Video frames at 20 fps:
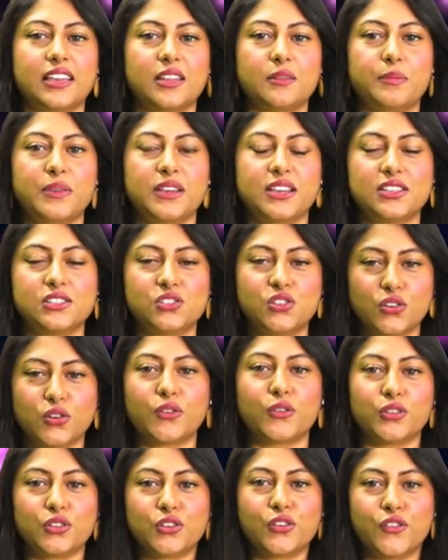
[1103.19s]
it because
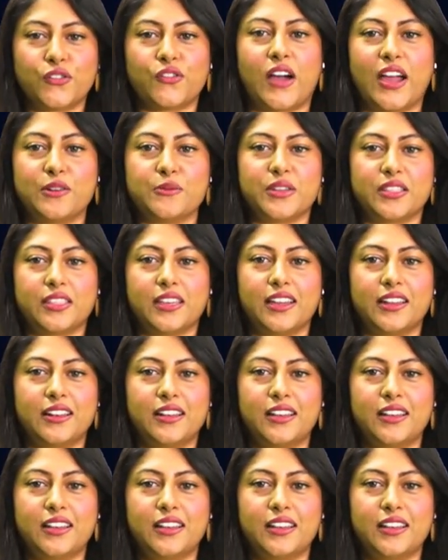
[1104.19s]
you're you're fine with it.